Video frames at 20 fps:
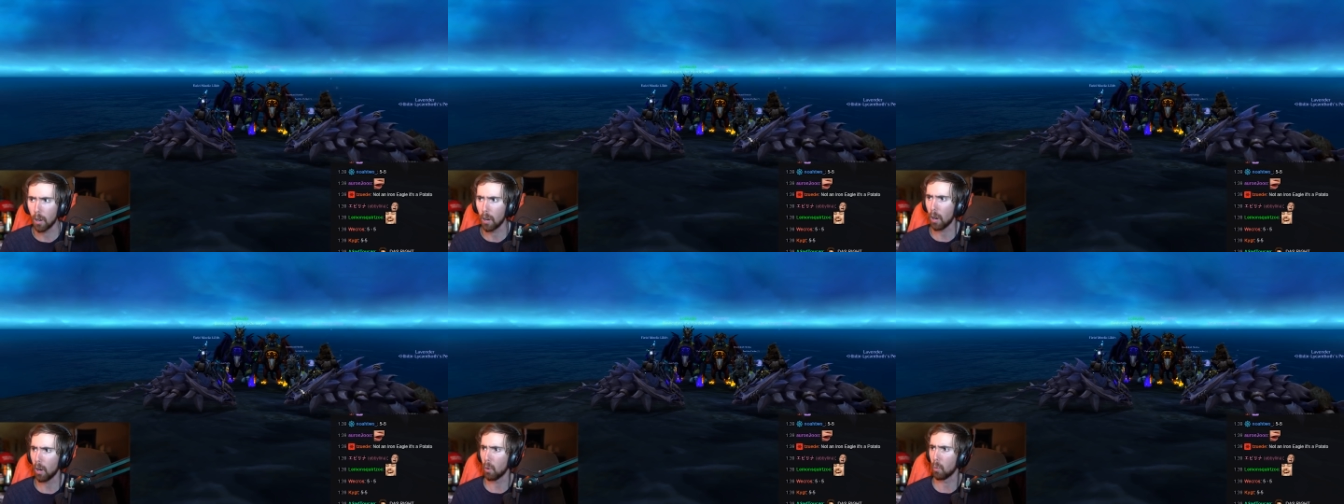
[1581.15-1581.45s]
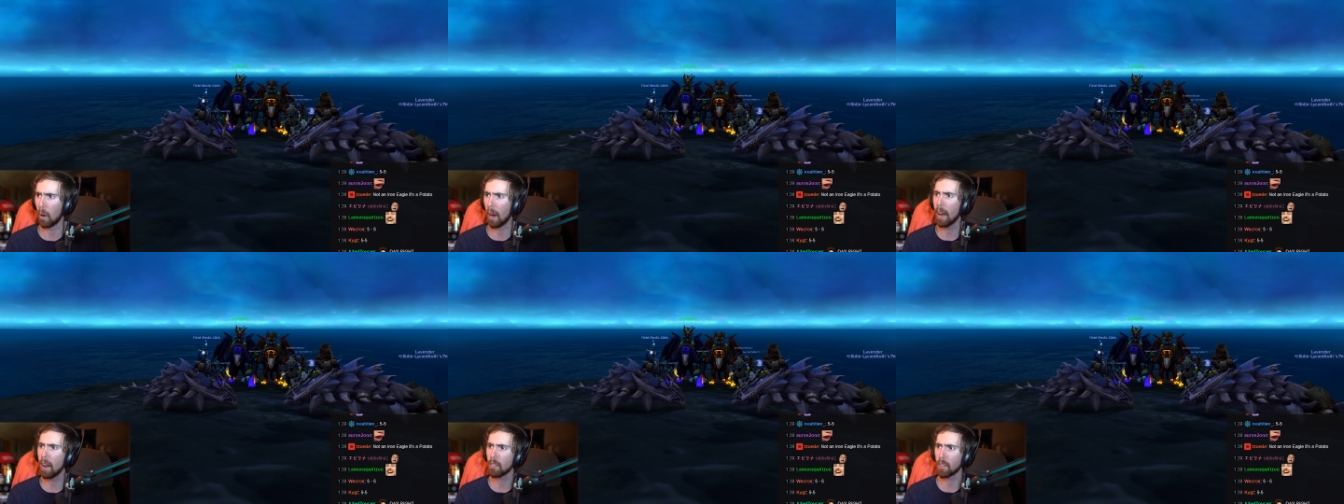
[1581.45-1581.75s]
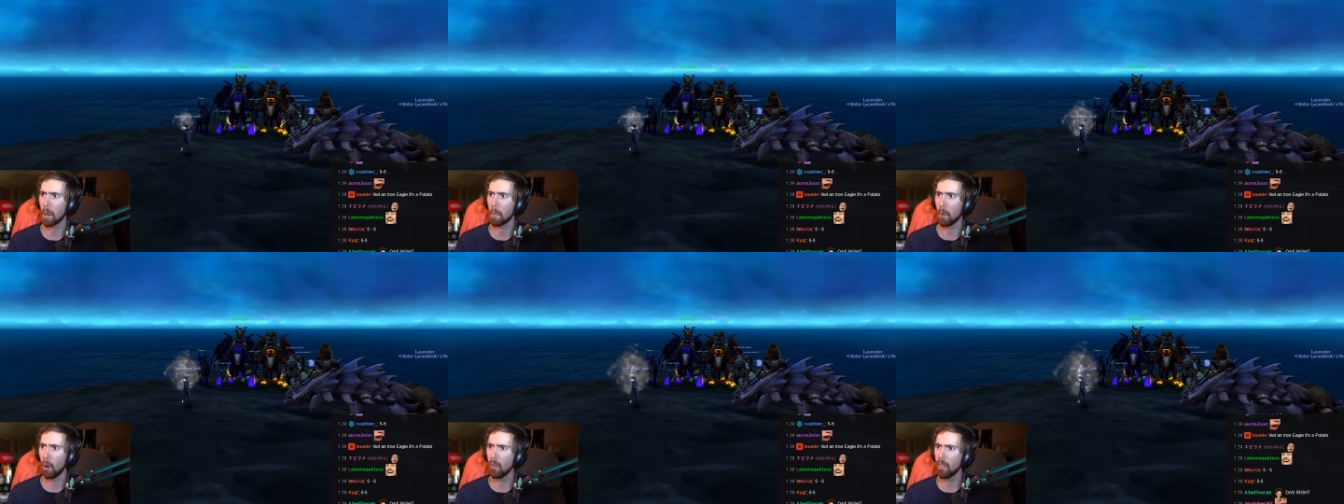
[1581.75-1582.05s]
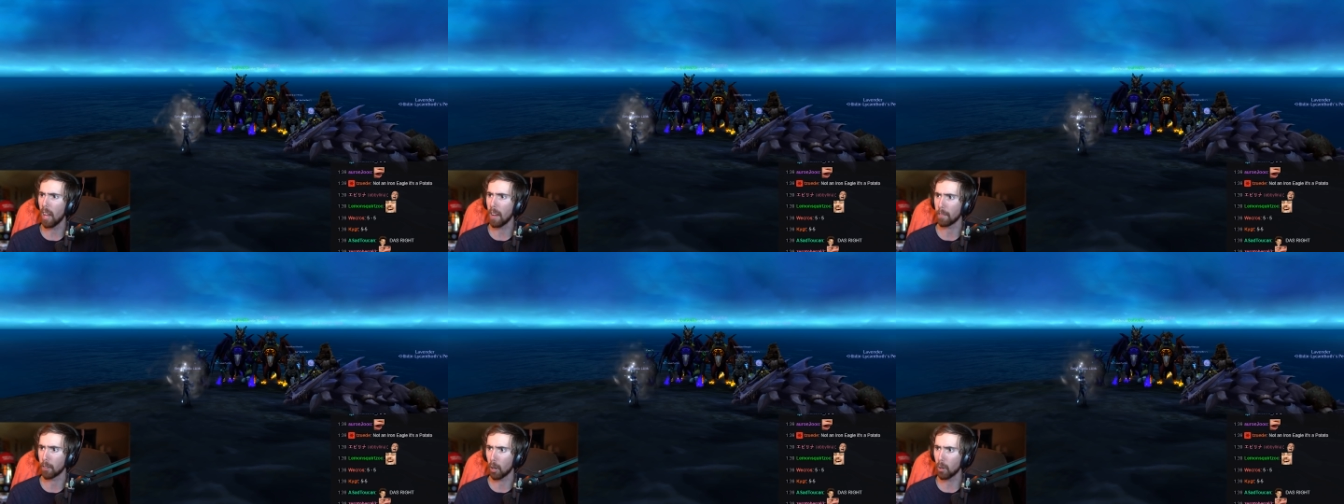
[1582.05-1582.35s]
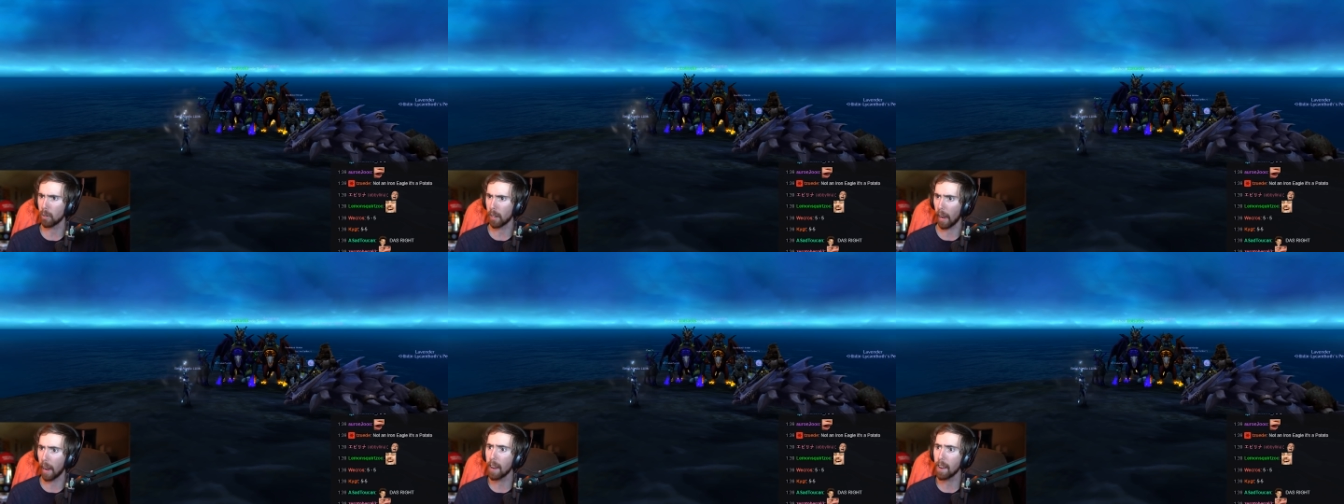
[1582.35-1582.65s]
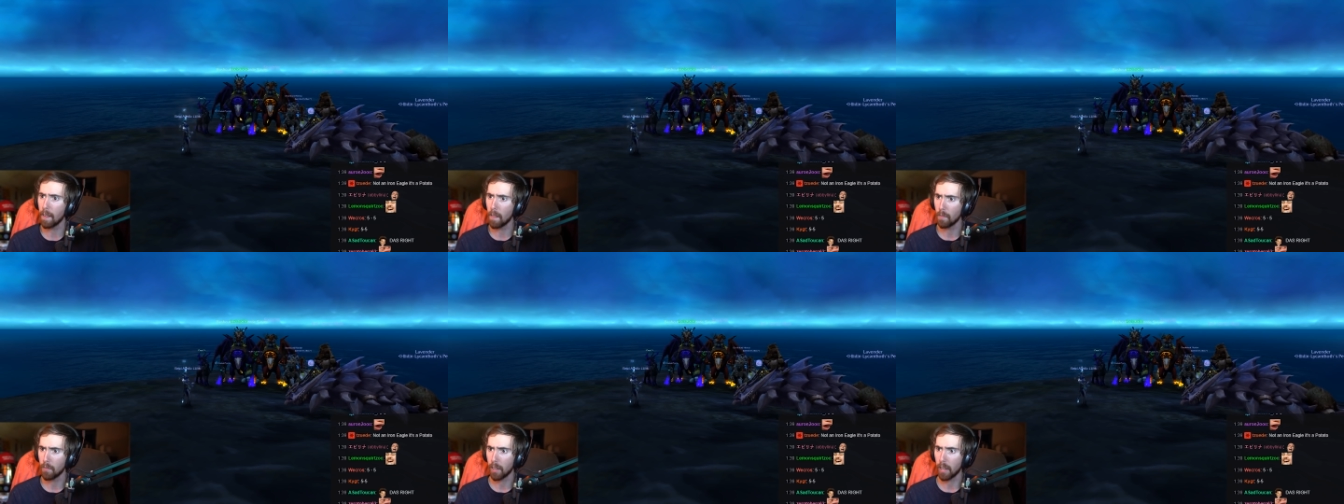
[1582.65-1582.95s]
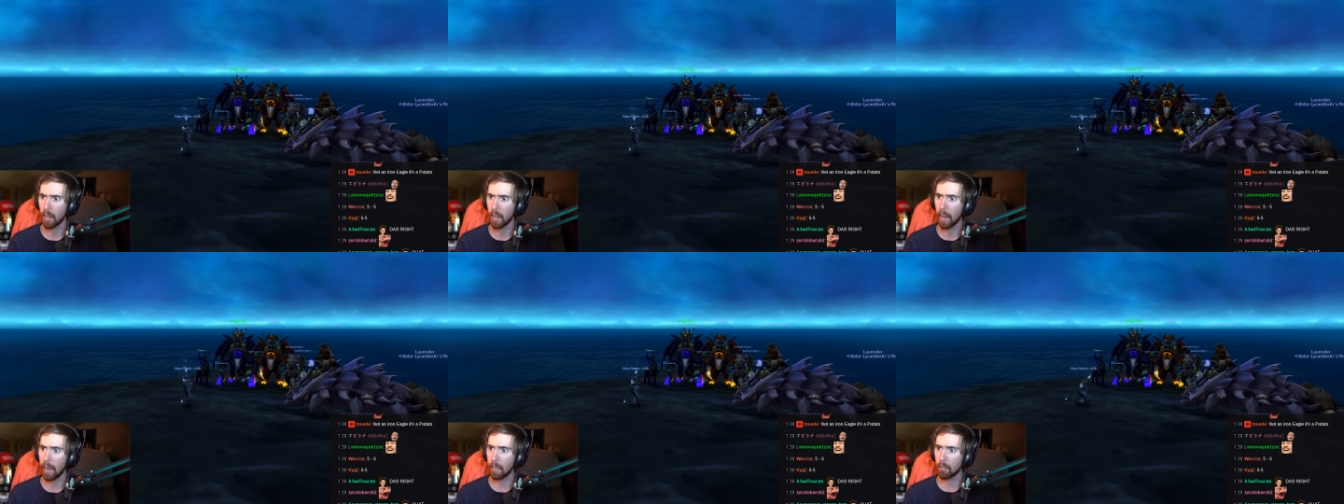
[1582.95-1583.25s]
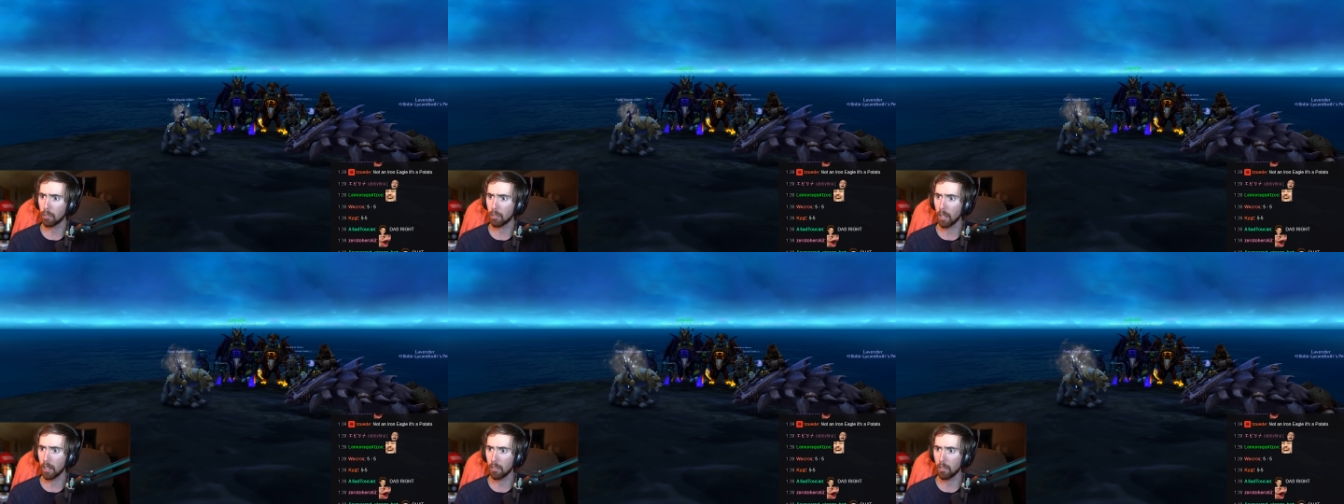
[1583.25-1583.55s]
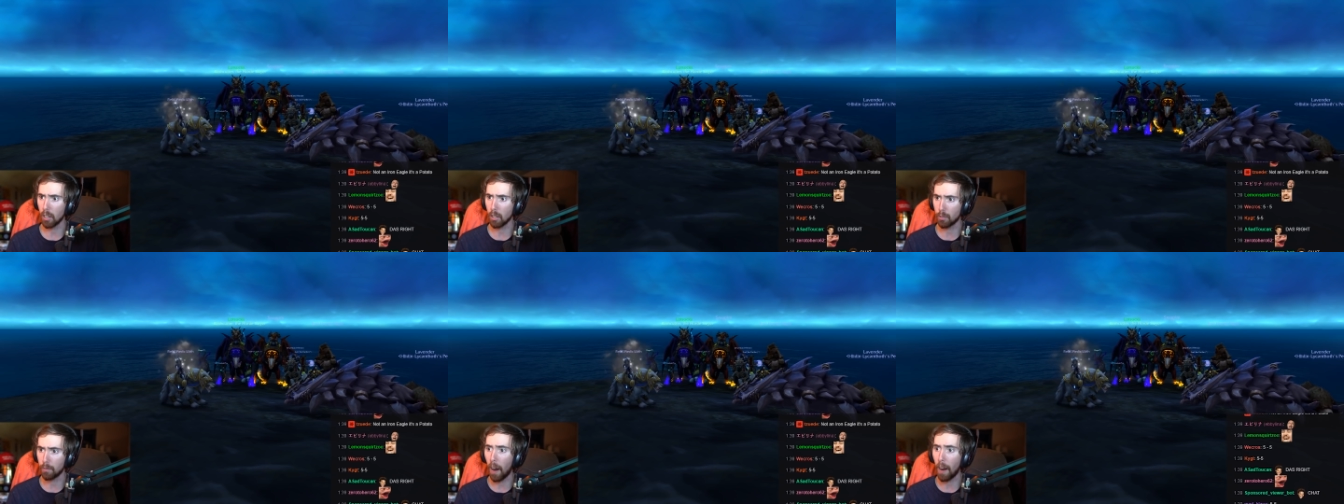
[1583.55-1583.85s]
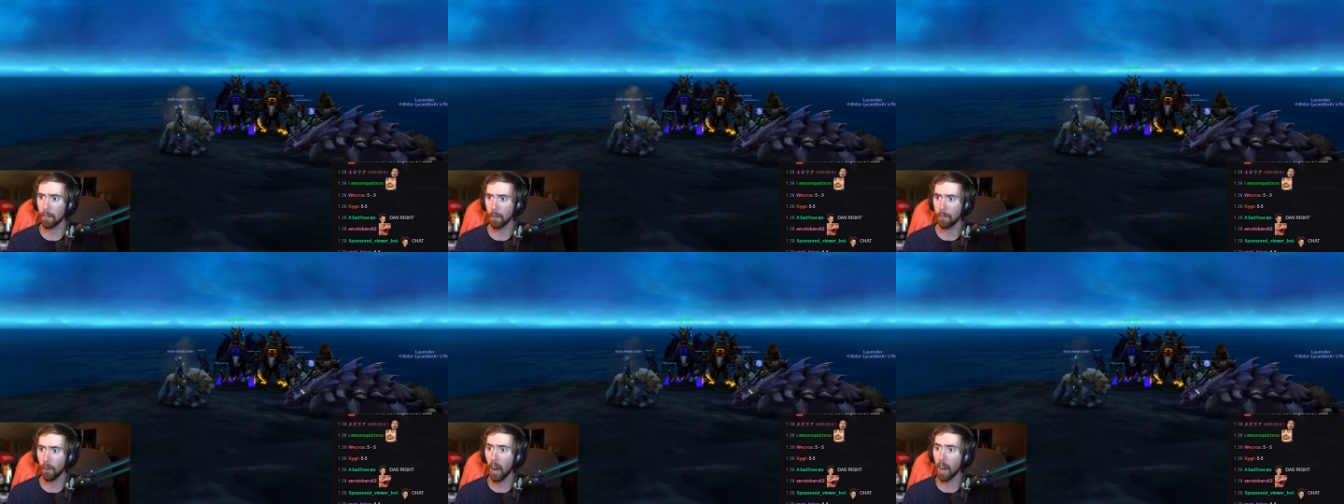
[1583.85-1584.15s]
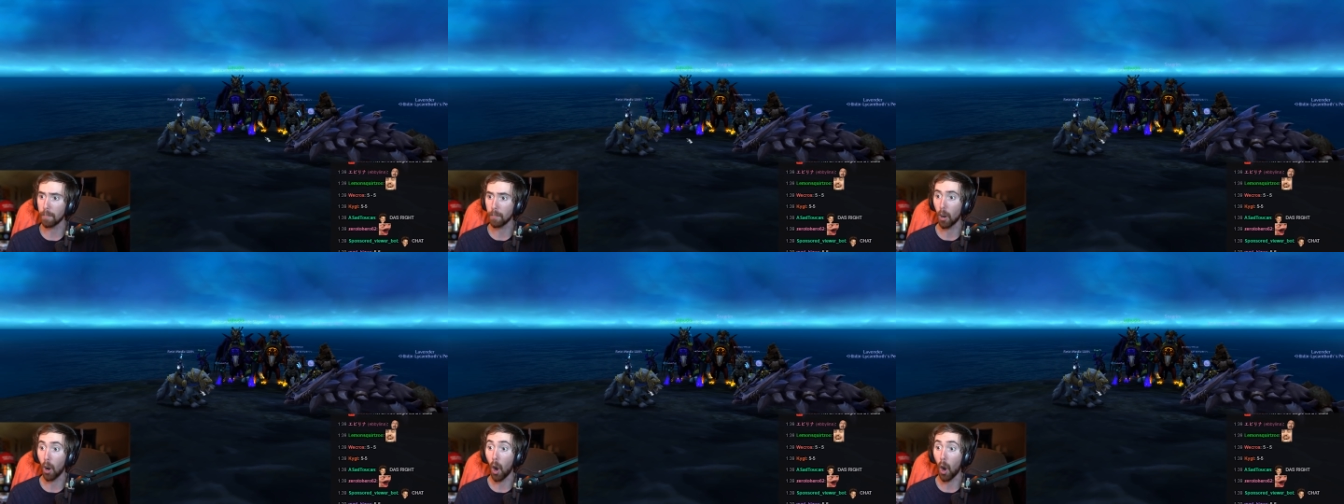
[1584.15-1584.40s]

Oh, wow, they both have it. Okay. It's 6, it's 5 to 5.